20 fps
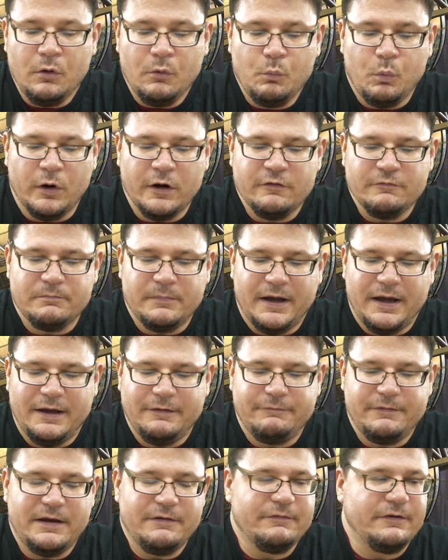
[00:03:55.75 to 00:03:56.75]
one of
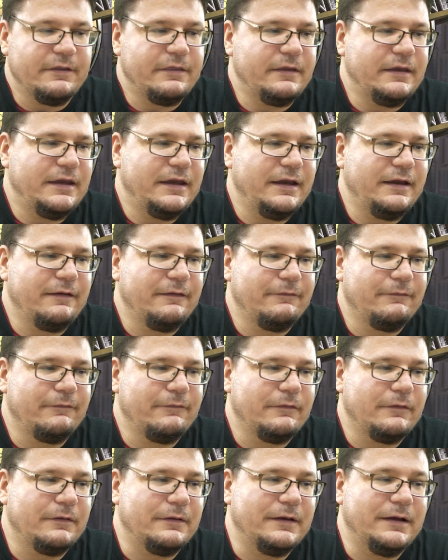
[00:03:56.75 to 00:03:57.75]
my favorite
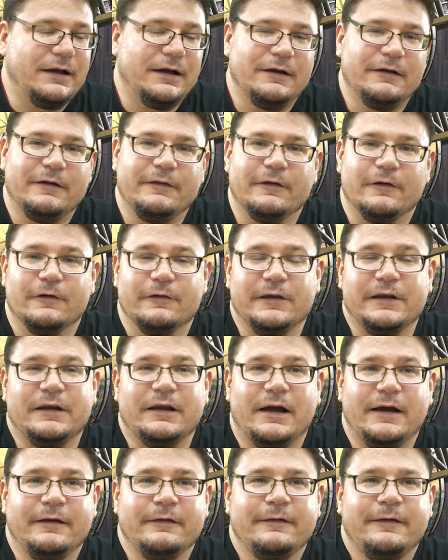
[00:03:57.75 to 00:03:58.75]
things uh, of the early
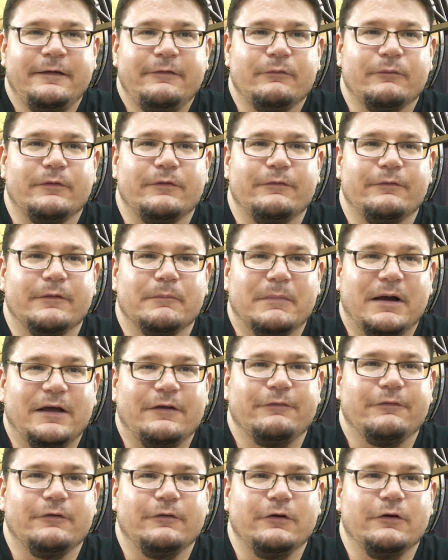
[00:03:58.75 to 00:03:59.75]
90s was the
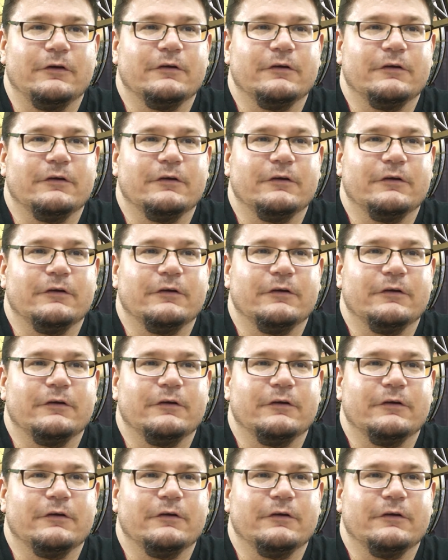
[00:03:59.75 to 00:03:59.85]
Milestone